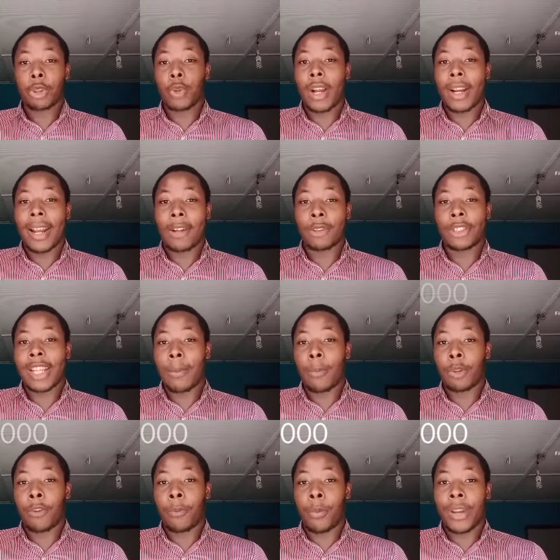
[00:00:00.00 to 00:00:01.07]
also announce the
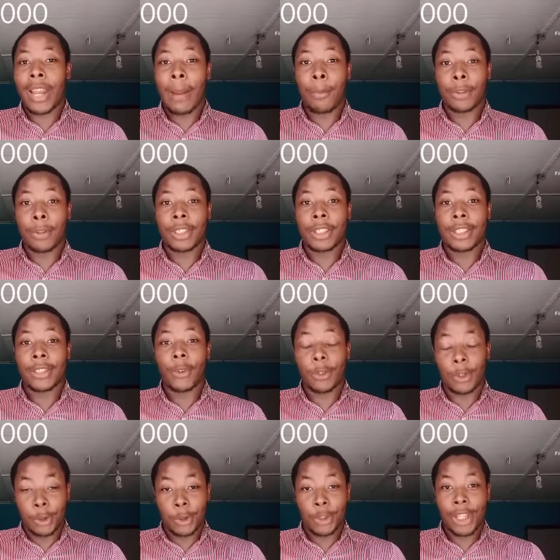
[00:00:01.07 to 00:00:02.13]
amount of money I bought it
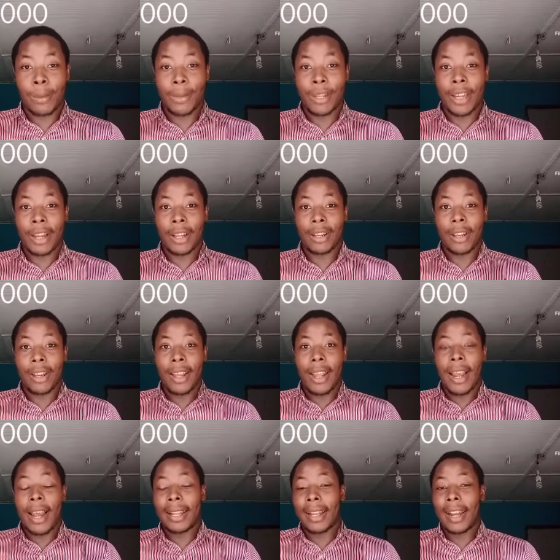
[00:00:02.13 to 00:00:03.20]
on social media.
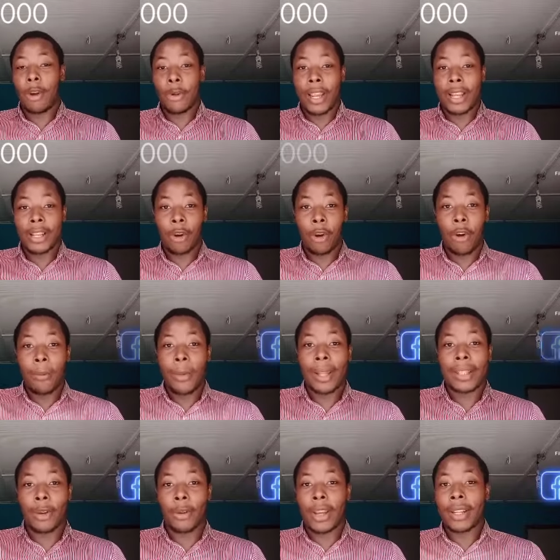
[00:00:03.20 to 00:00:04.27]
And then I'll get the
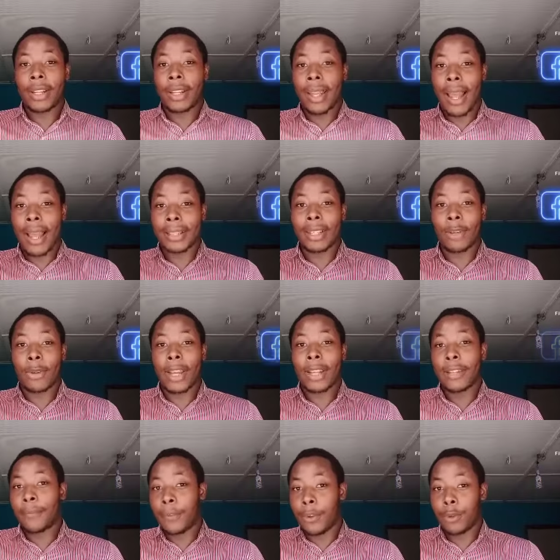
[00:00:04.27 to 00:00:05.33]
comments, I'll get the likes, I'll
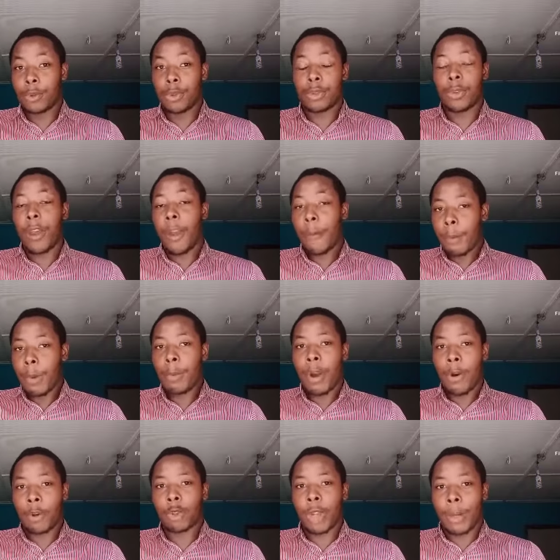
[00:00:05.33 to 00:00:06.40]
get the views.
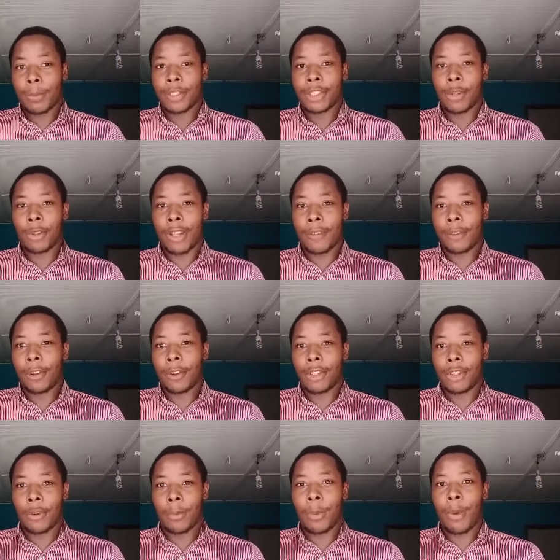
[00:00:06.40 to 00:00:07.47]
People are going to appreciate what I've done,
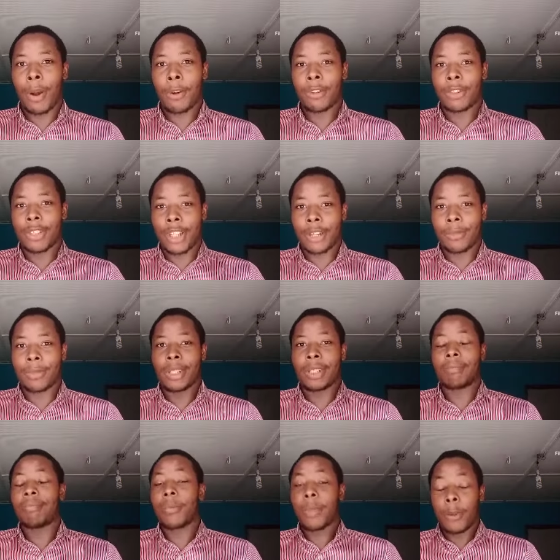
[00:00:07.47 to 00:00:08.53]
you know. People are going to tell
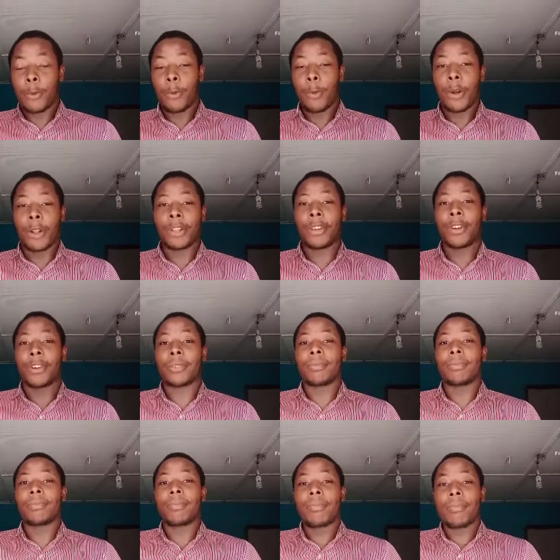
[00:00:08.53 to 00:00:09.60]
me, well done,